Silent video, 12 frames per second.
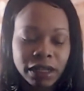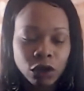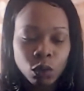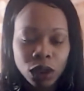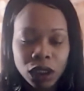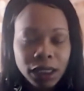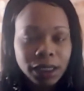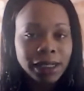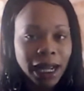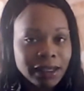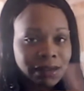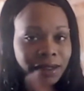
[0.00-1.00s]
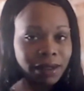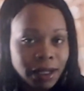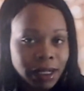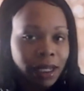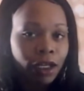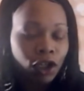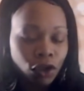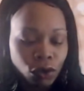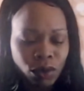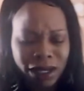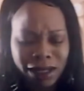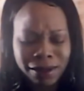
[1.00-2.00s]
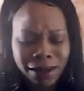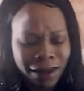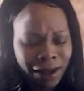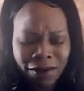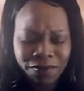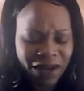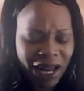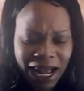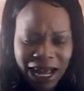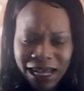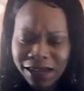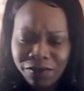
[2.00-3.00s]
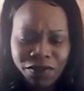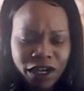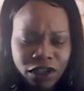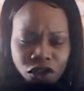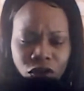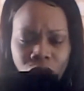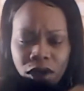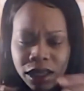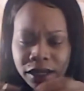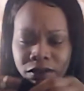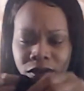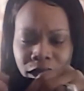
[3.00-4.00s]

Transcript: Like, you want to look nice and neat and cute and fly and fresh and all that.